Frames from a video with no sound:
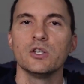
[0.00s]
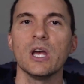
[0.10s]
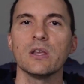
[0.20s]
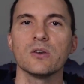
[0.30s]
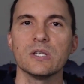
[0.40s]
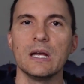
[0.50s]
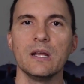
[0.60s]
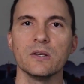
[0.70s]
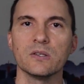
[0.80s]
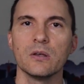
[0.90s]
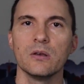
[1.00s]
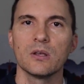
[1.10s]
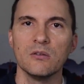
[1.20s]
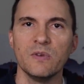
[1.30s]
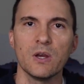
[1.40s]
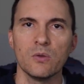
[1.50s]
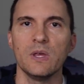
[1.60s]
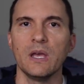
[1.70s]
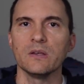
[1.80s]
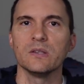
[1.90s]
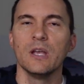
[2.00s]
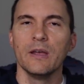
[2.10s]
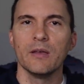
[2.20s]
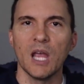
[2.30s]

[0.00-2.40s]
check your settings, configure things,